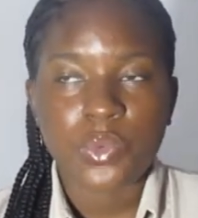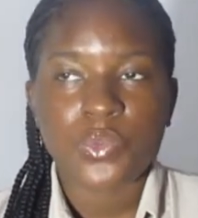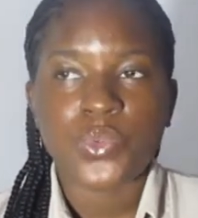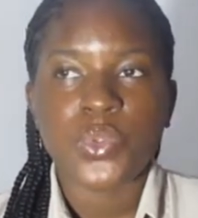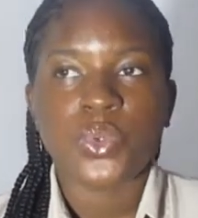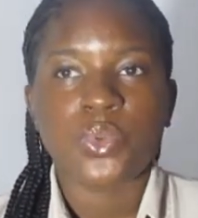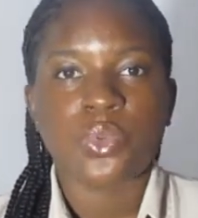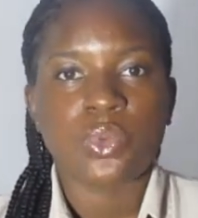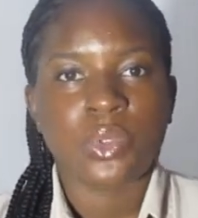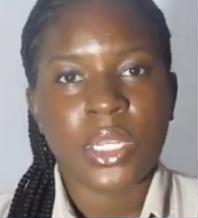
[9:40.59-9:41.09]

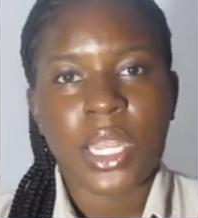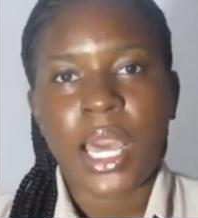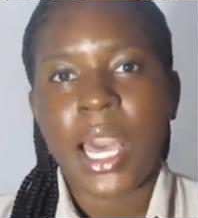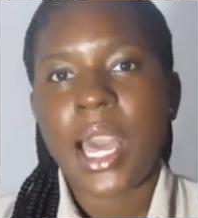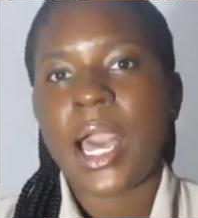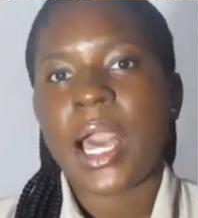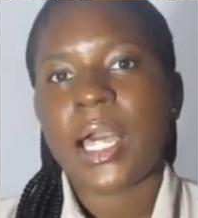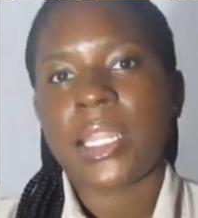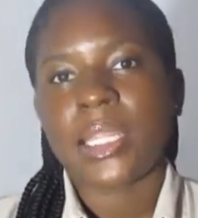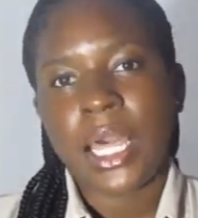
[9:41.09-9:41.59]
You
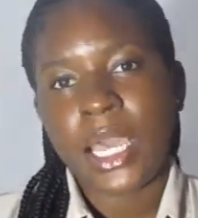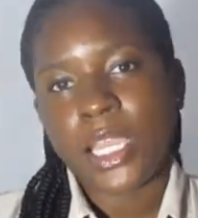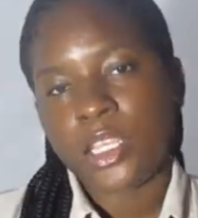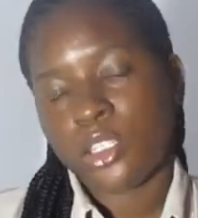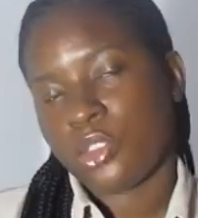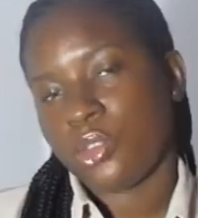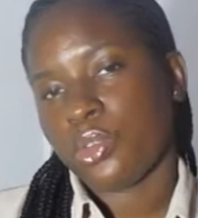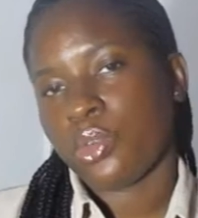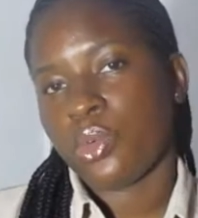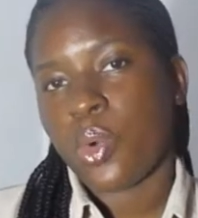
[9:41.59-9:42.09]
would like
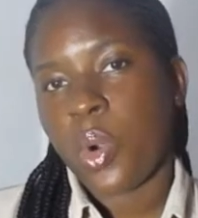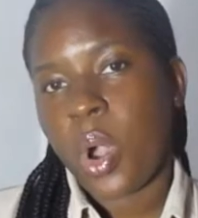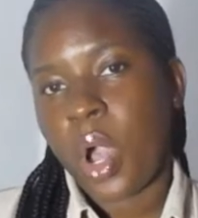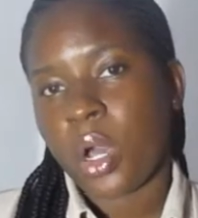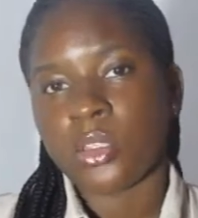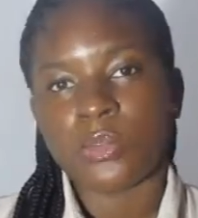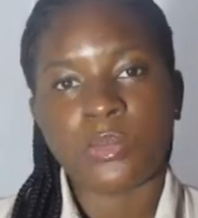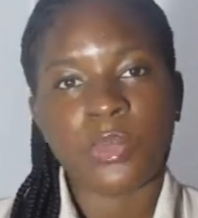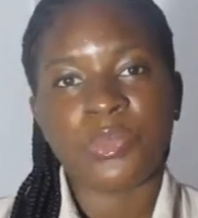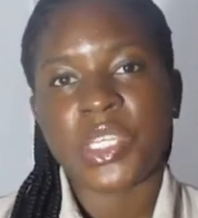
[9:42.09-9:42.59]
to go out
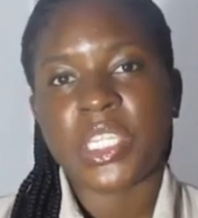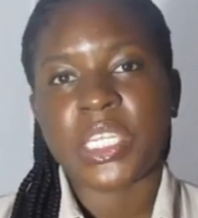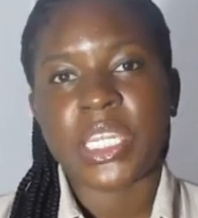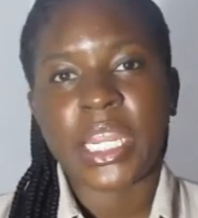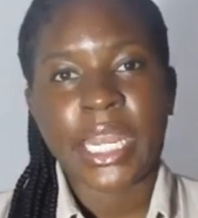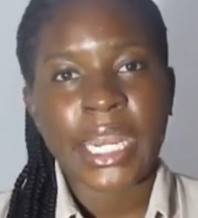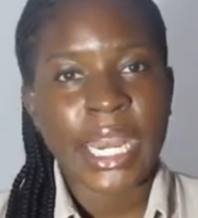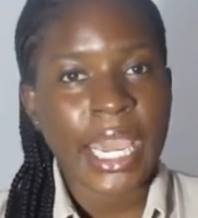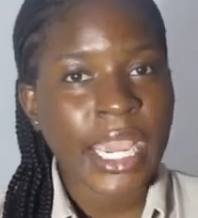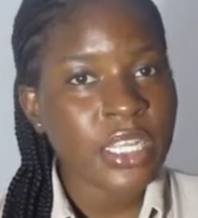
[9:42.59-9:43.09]
maybe in the
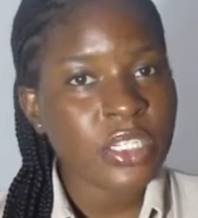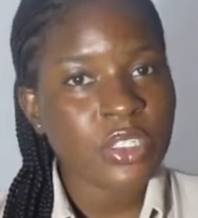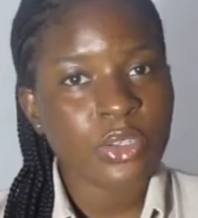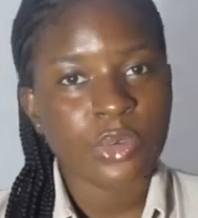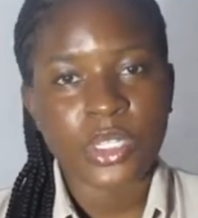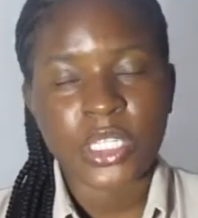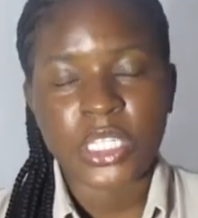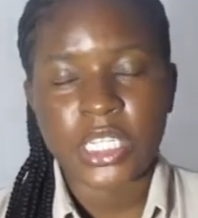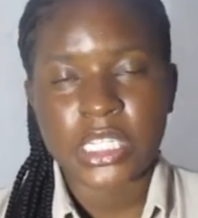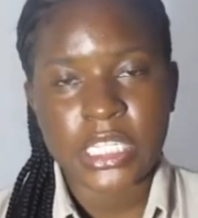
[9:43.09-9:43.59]
night or in
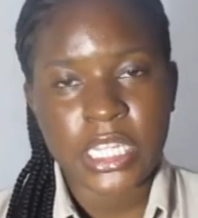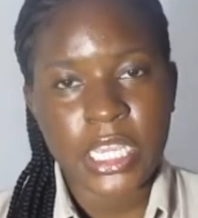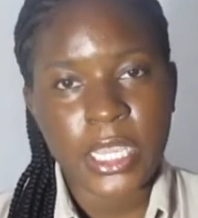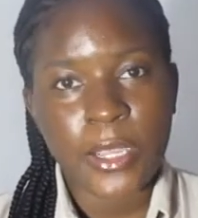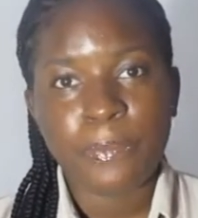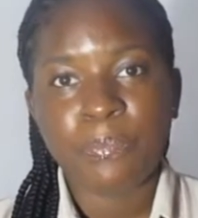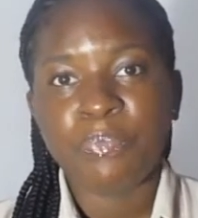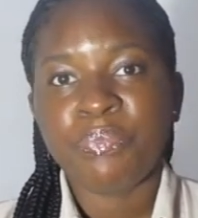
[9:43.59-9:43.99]
the day